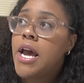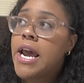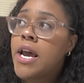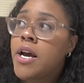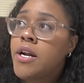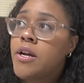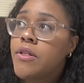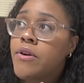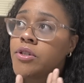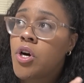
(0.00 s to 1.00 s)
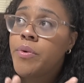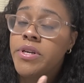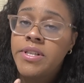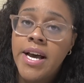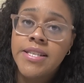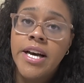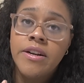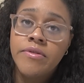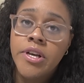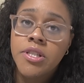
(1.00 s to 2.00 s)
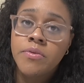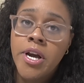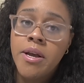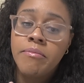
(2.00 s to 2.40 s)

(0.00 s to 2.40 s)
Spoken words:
And there's always that side of things, right?